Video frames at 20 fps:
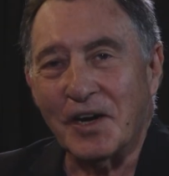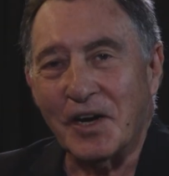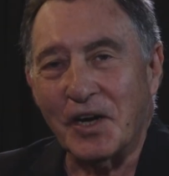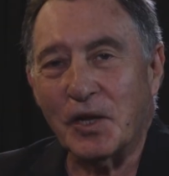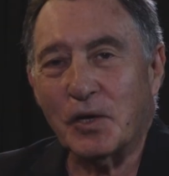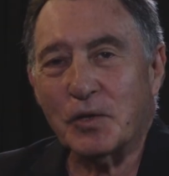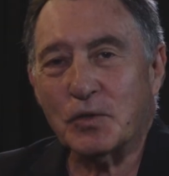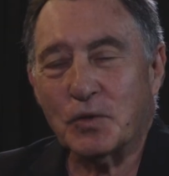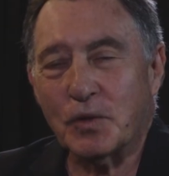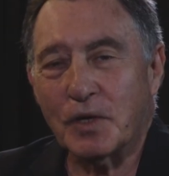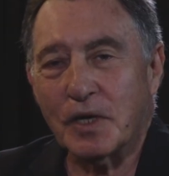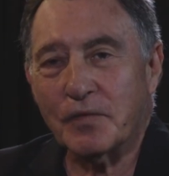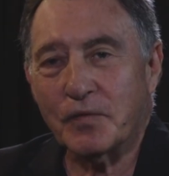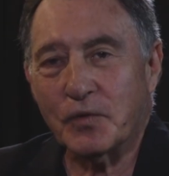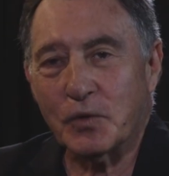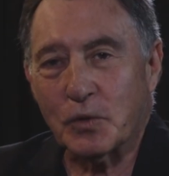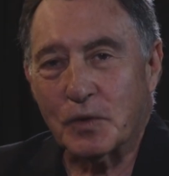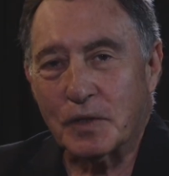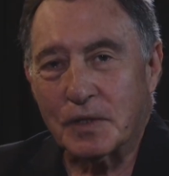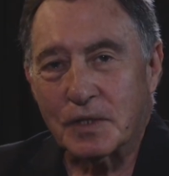Hello to our
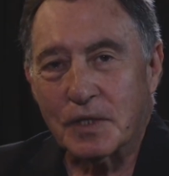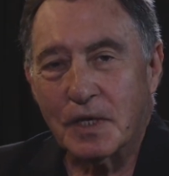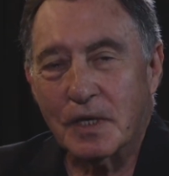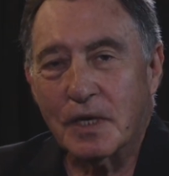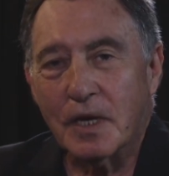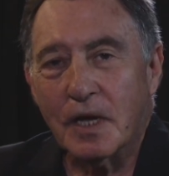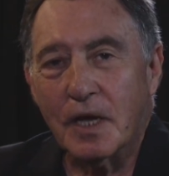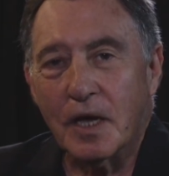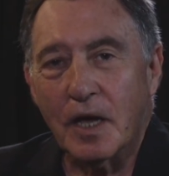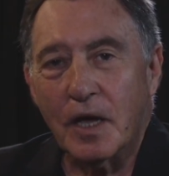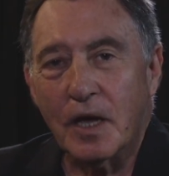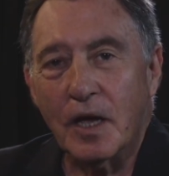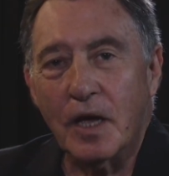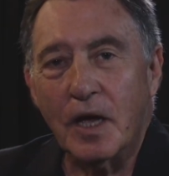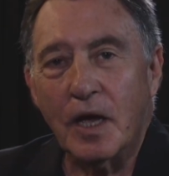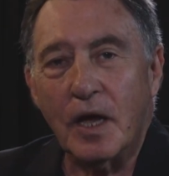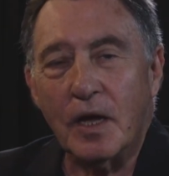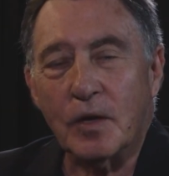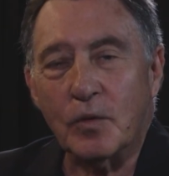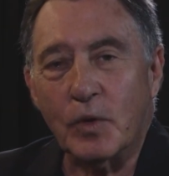viewers,
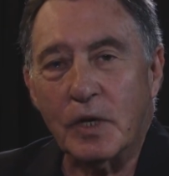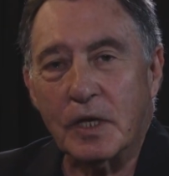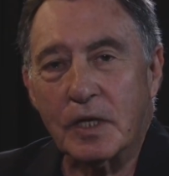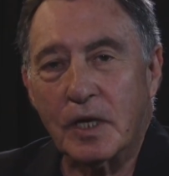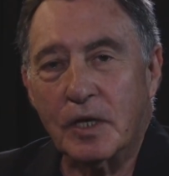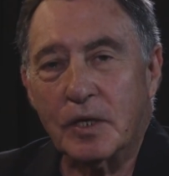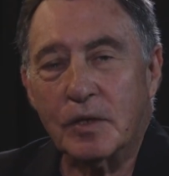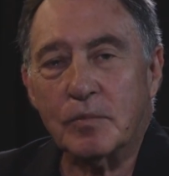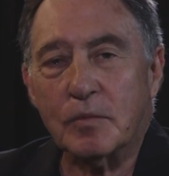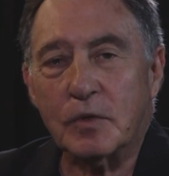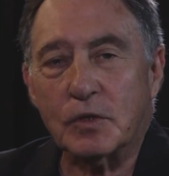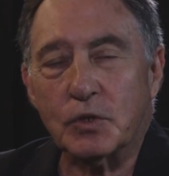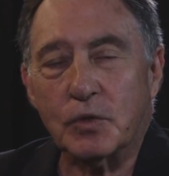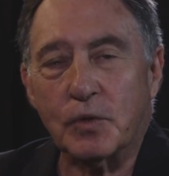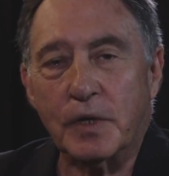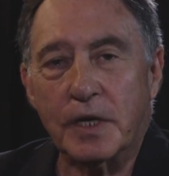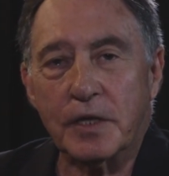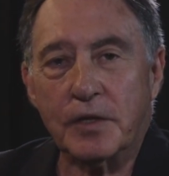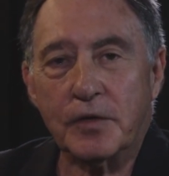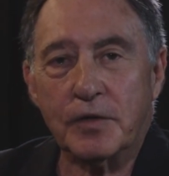and welcome
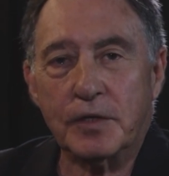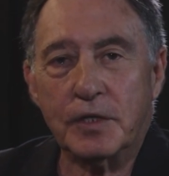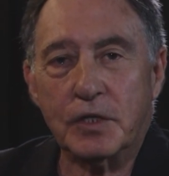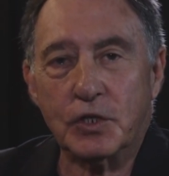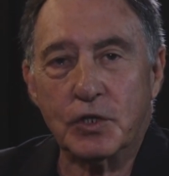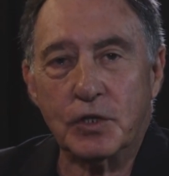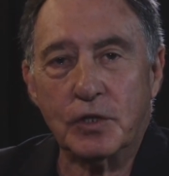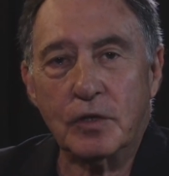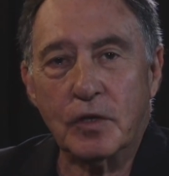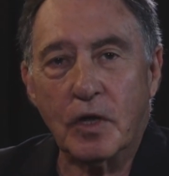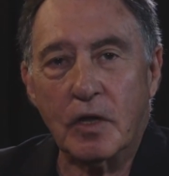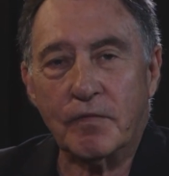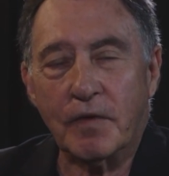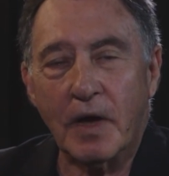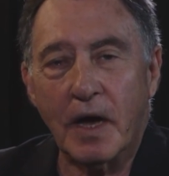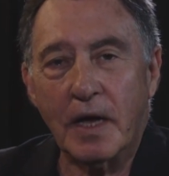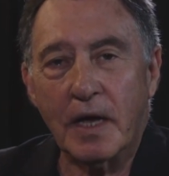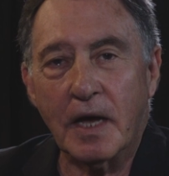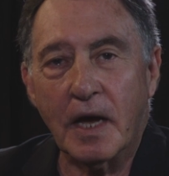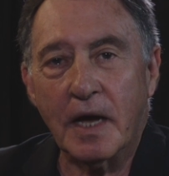to another edition of
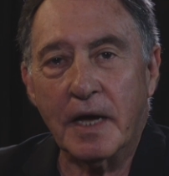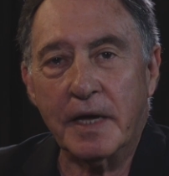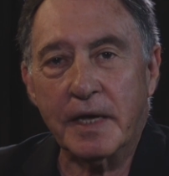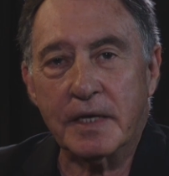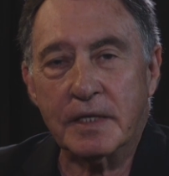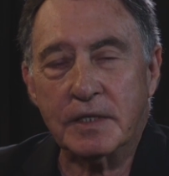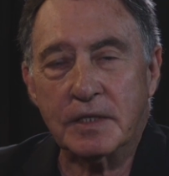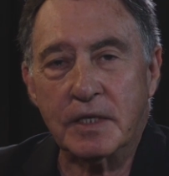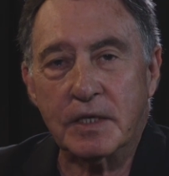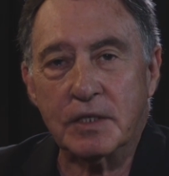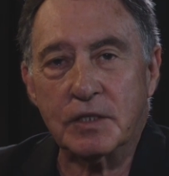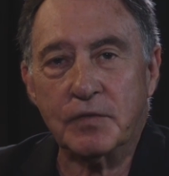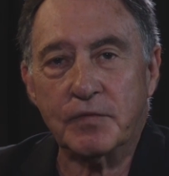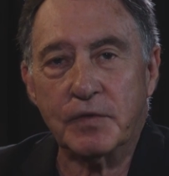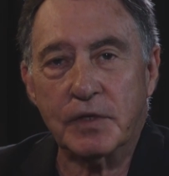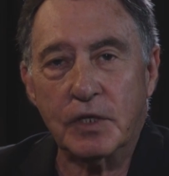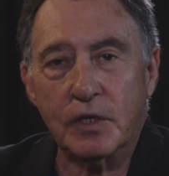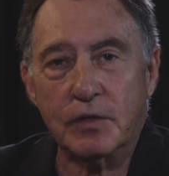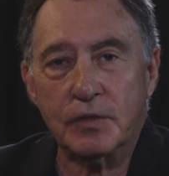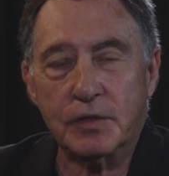IISS
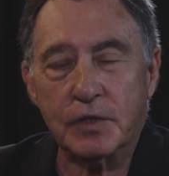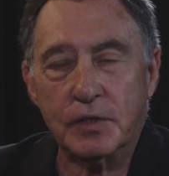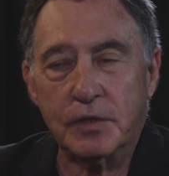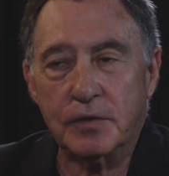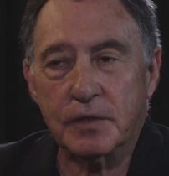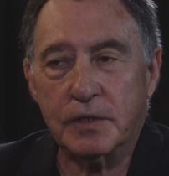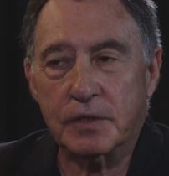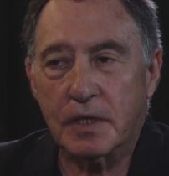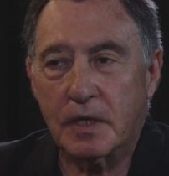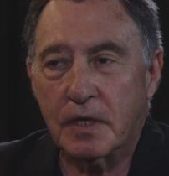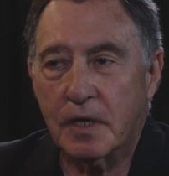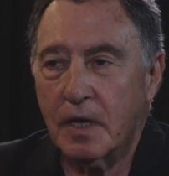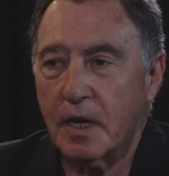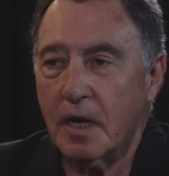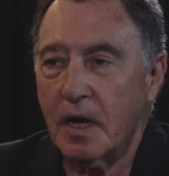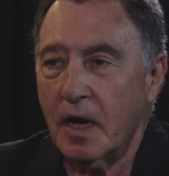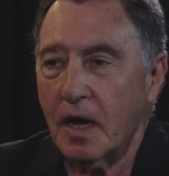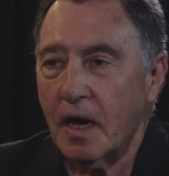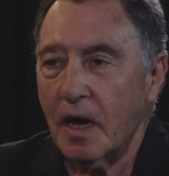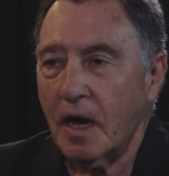video series.
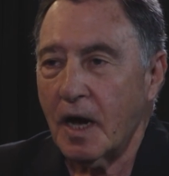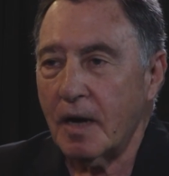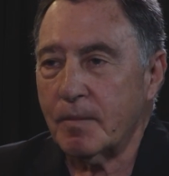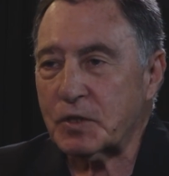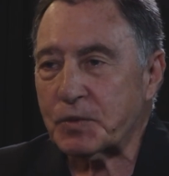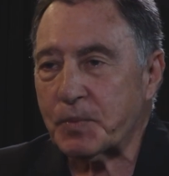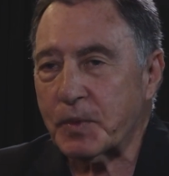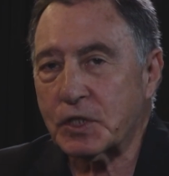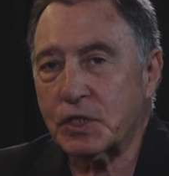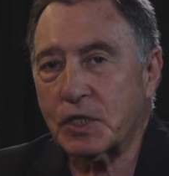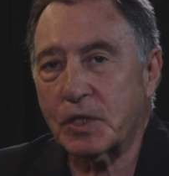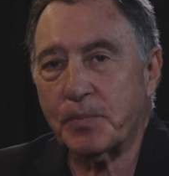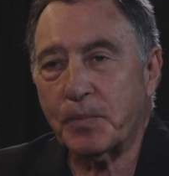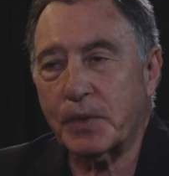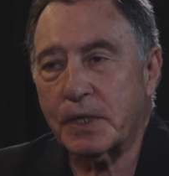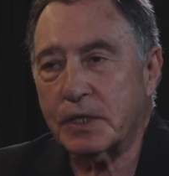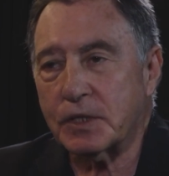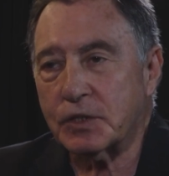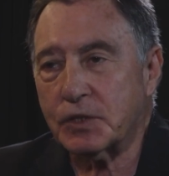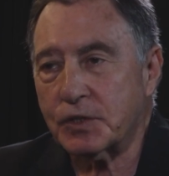I'm especially
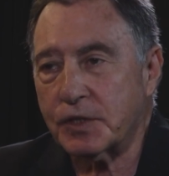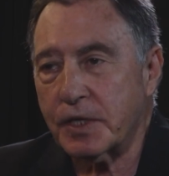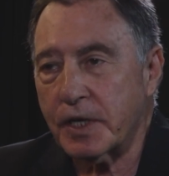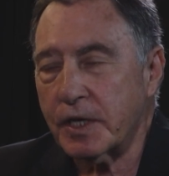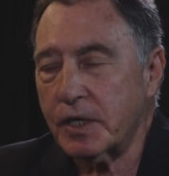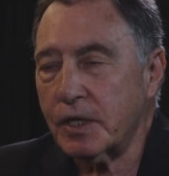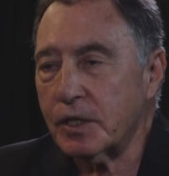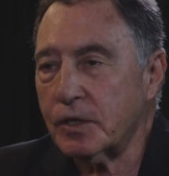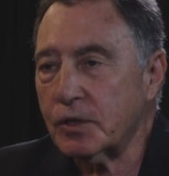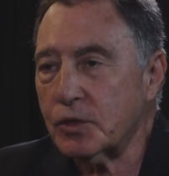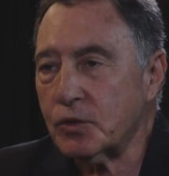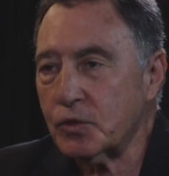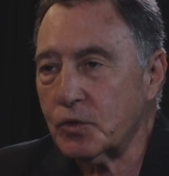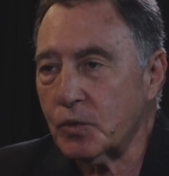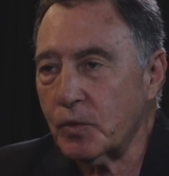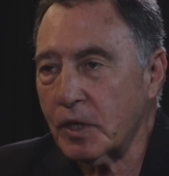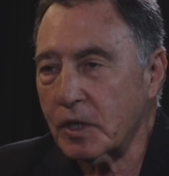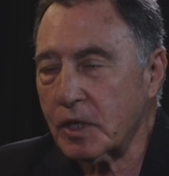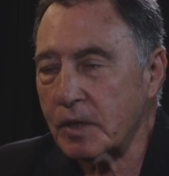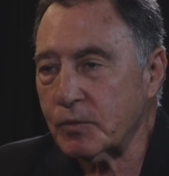pleased today
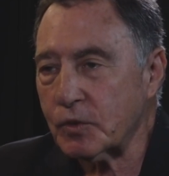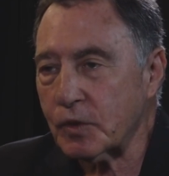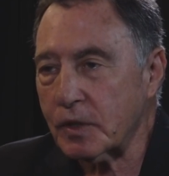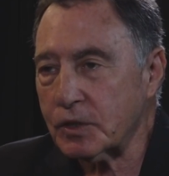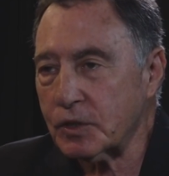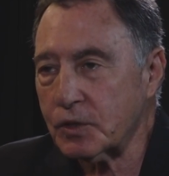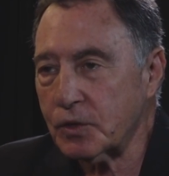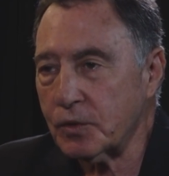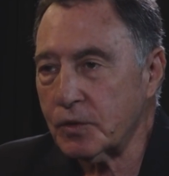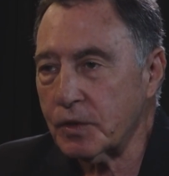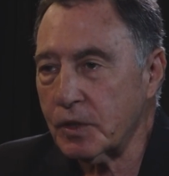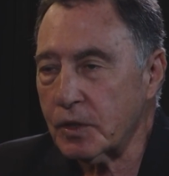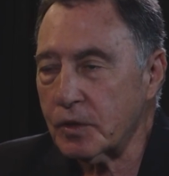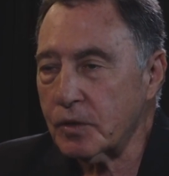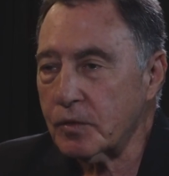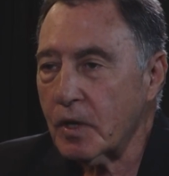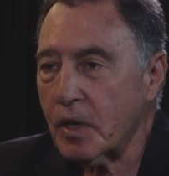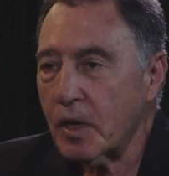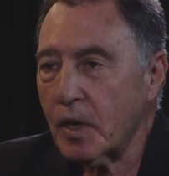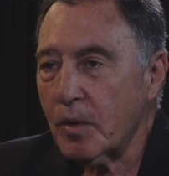to welcome to our
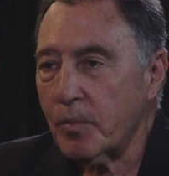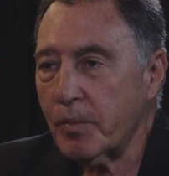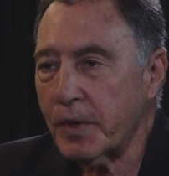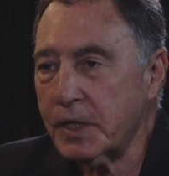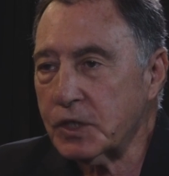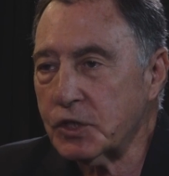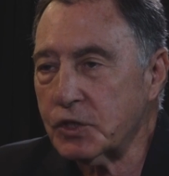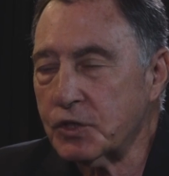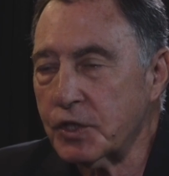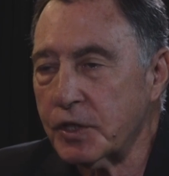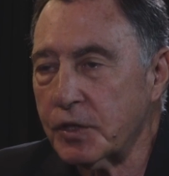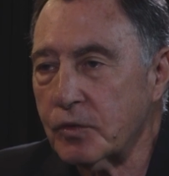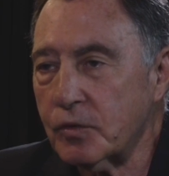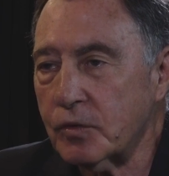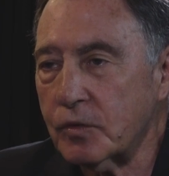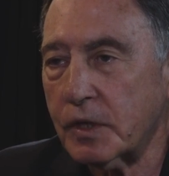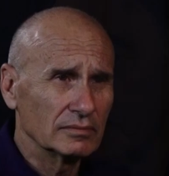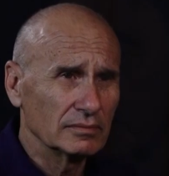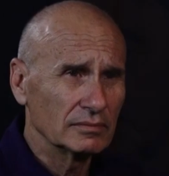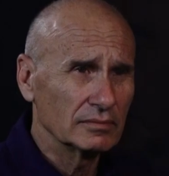studio Major
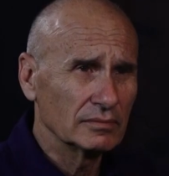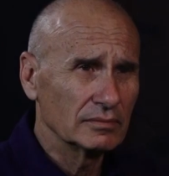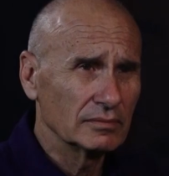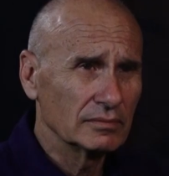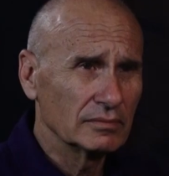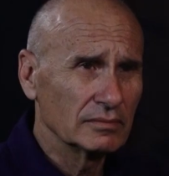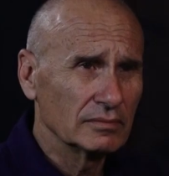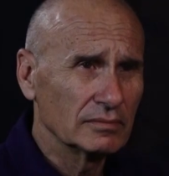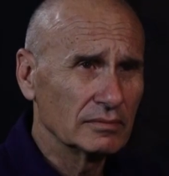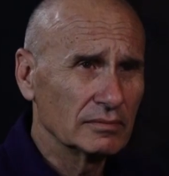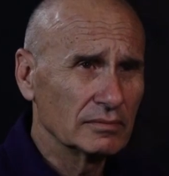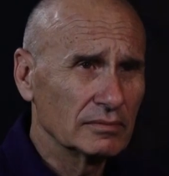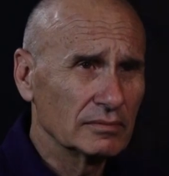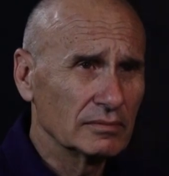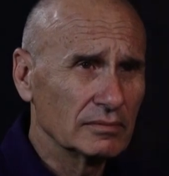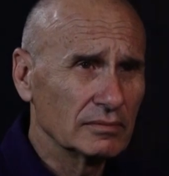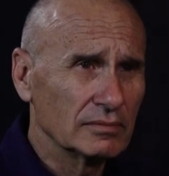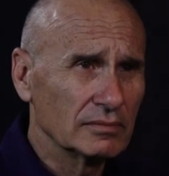General Gershon Hacohen.